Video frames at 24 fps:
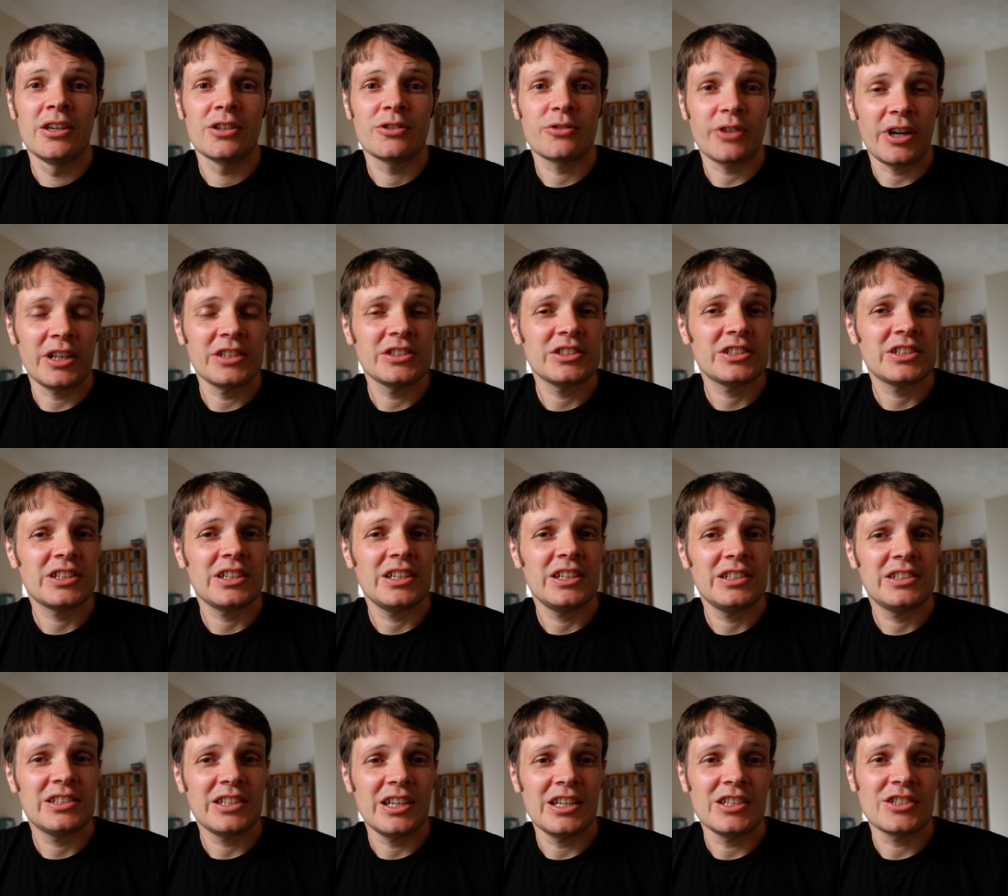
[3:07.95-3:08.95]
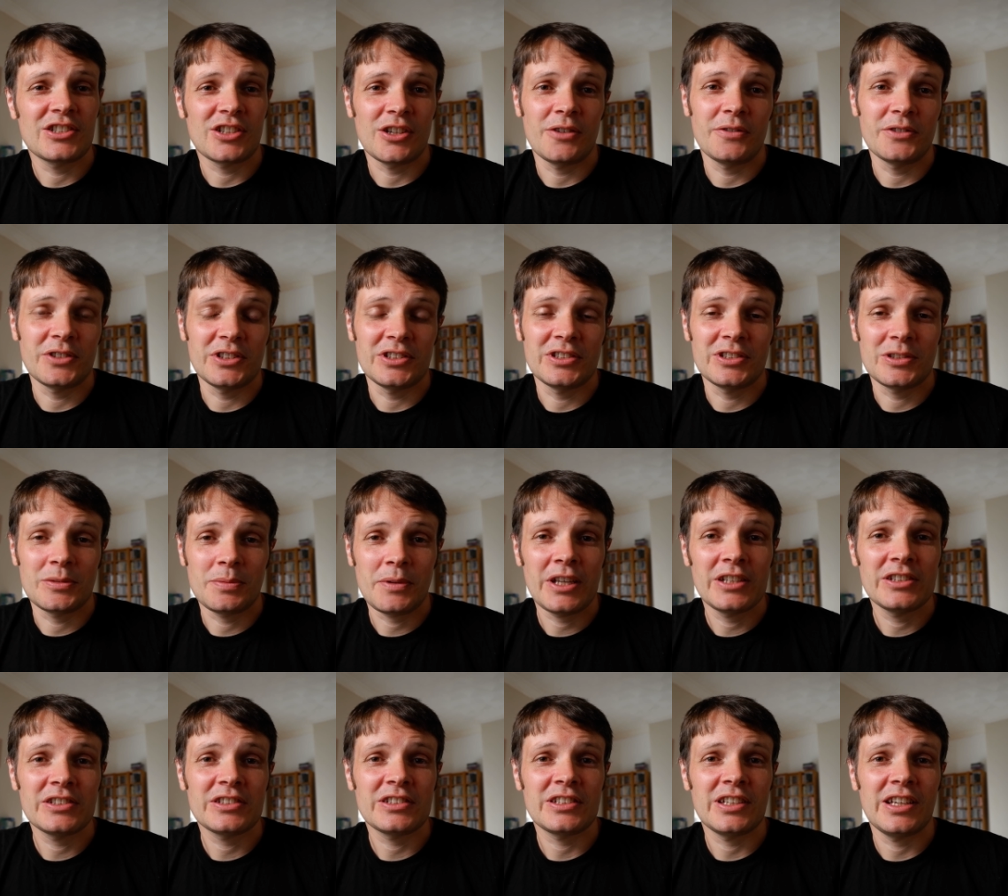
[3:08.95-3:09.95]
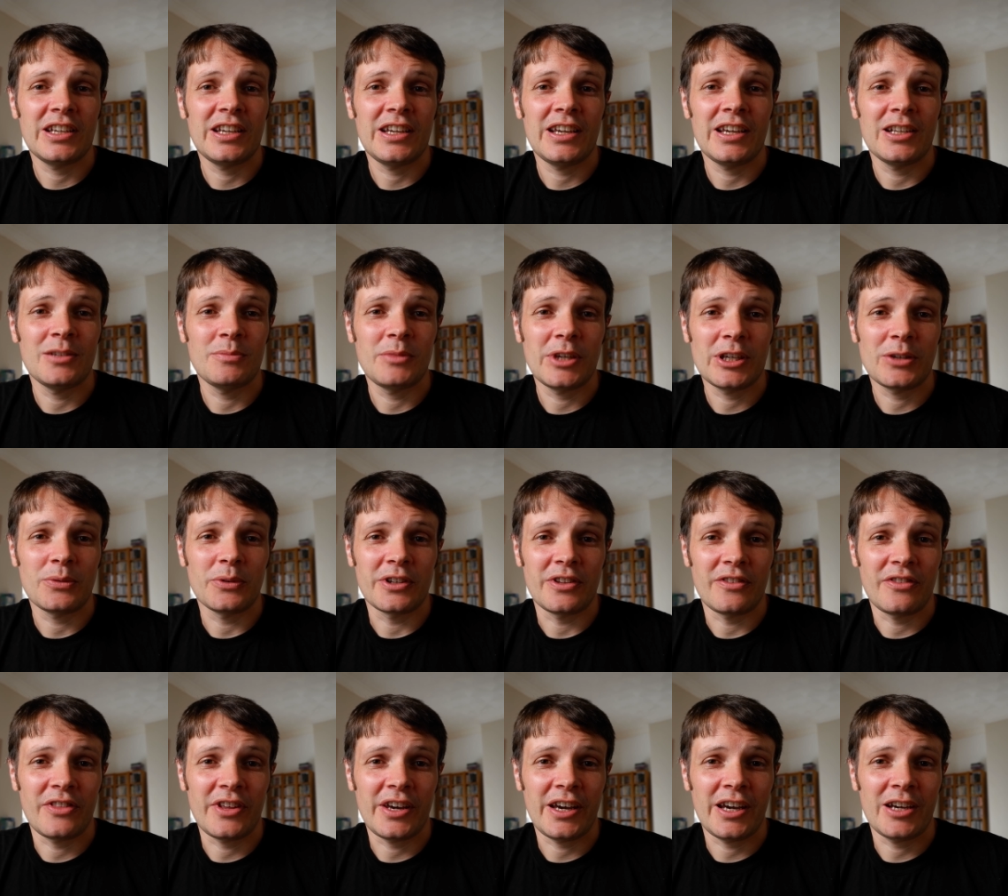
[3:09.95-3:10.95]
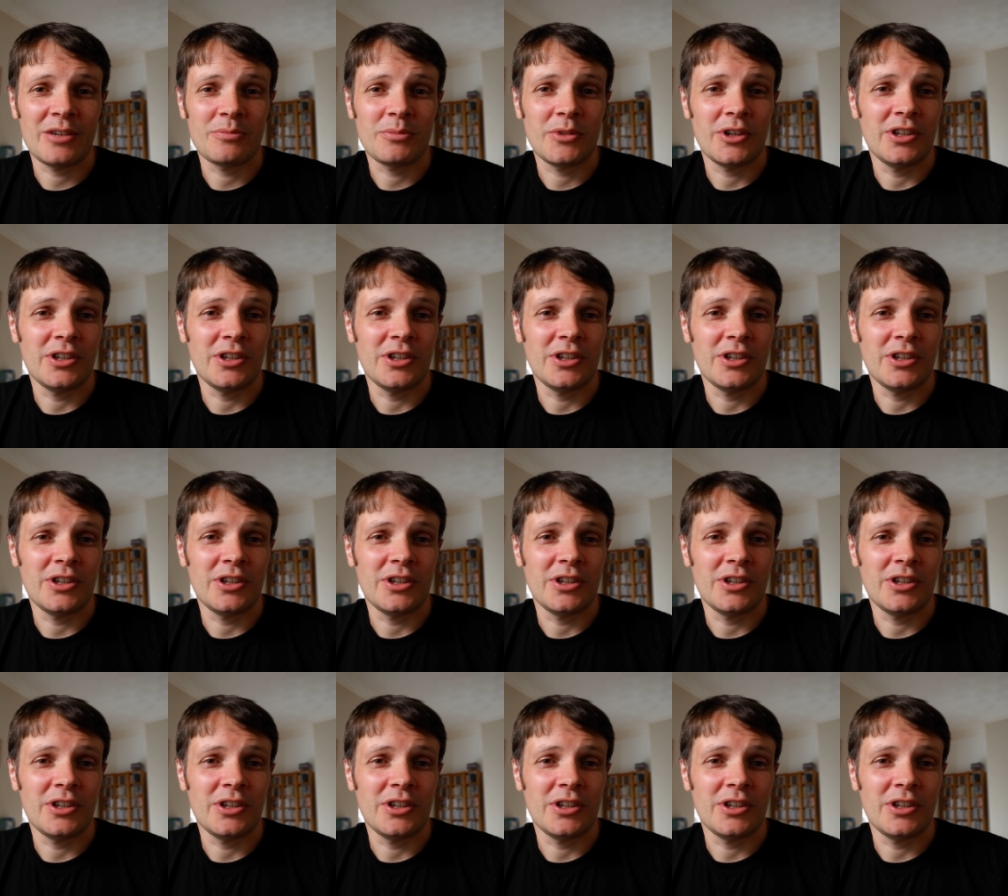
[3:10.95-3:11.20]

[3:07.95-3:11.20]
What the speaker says: Granted, each service is a dependency, and a big one at that,